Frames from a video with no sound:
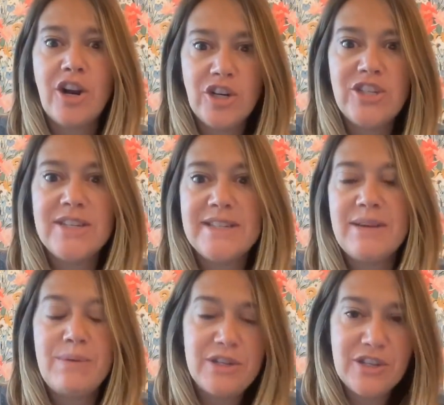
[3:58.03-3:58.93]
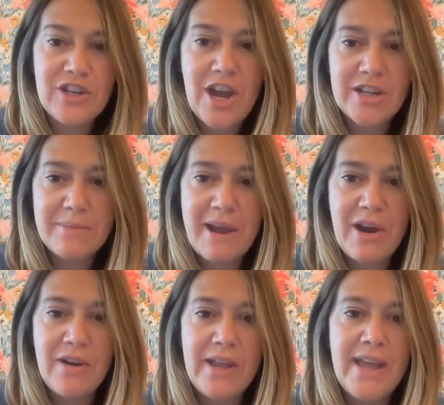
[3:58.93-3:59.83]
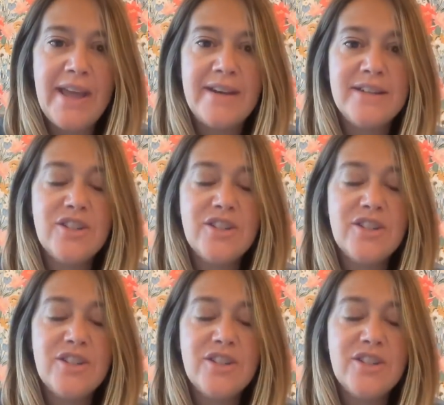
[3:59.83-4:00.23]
urgency we just talked about and